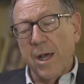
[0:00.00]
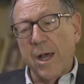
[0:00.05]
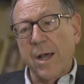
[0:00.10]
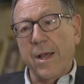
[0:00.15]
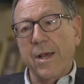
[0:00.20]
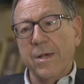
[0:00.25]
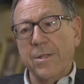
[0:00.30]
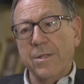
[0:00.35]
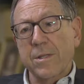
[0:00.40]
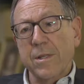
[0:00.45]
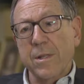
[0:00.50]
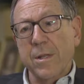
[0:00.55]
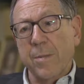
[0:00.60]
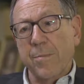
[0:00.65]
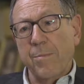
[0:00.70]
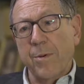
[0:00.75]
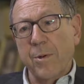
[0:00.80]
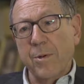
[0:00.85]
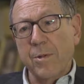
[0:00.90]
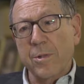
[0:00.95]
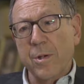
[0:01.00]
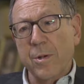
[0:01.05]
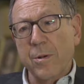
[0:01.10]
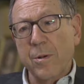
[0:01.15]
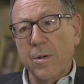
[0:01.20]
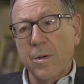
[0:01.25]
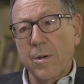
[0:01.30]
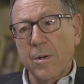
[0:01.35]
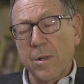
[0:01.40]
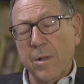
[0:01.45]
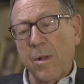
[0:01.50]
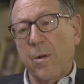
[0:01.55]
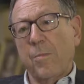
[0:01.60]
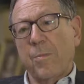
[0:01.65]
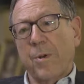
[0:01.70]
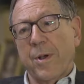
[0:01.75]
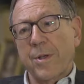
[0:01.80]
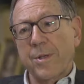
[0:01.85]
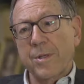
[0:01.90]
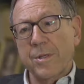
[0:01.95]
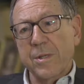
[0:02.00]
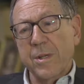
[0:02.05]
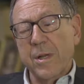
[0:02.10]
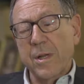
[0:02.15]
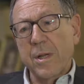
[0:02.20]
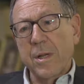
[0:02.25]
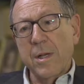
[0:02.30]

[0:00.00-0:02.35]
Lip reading: against Leopoldo Lopez.